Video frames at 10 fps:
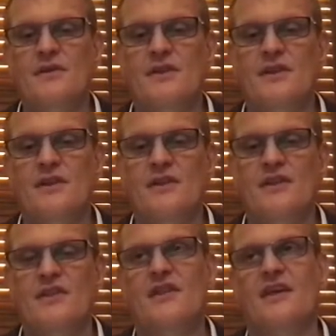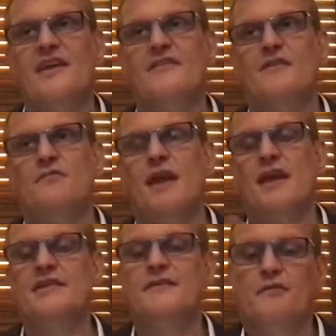the I guess the
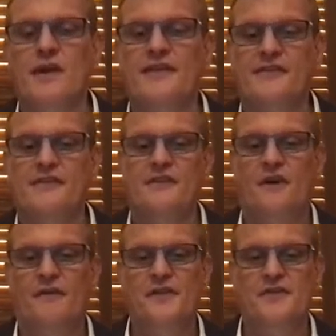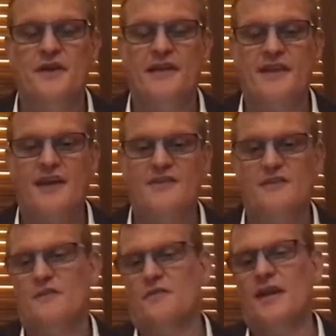relative risk of the
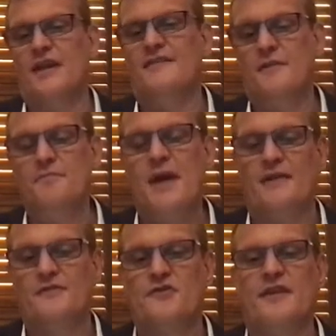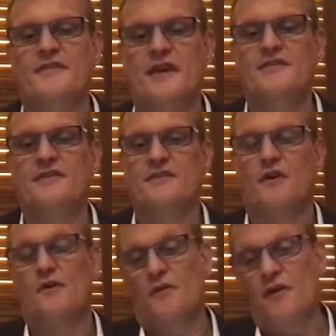transactions or the relative impact of transactions
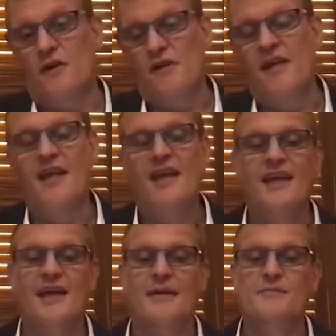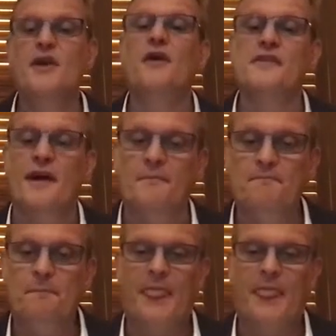gone wrong um, goes up.